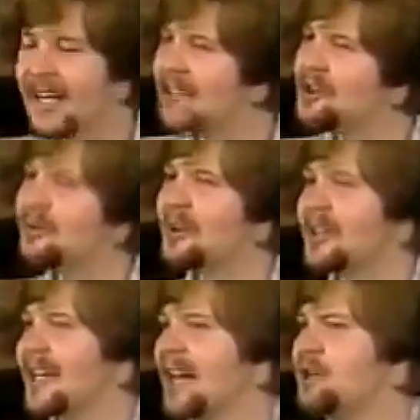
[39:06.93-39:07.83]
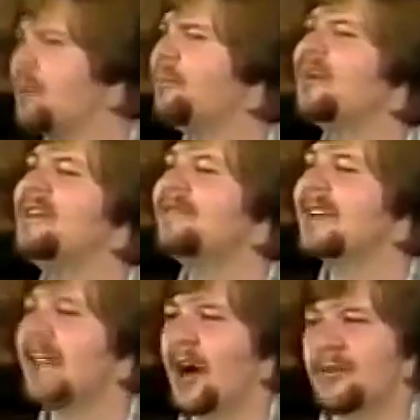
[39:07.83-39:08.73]
He's your real dad. You were
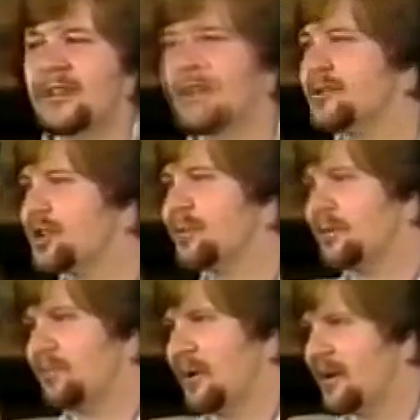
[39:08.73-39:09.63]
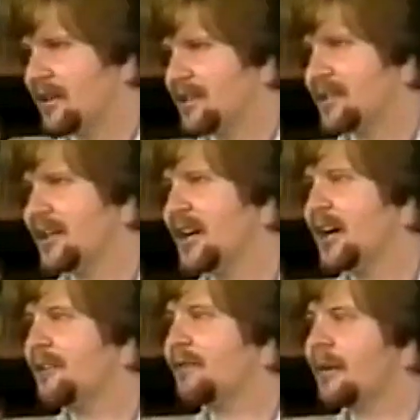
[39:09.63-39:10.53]
briefly loaned to those human parents
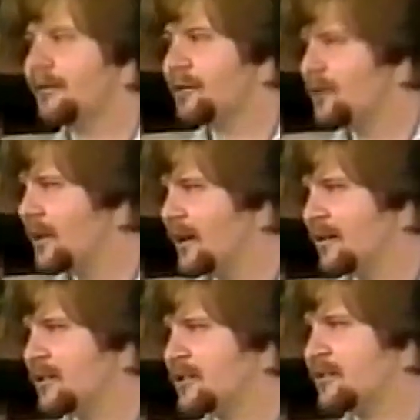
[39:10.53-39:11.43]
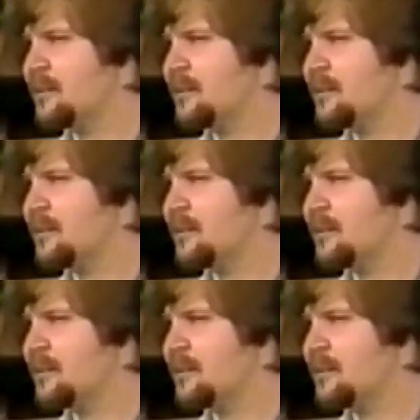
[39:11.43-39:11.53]
for a few years.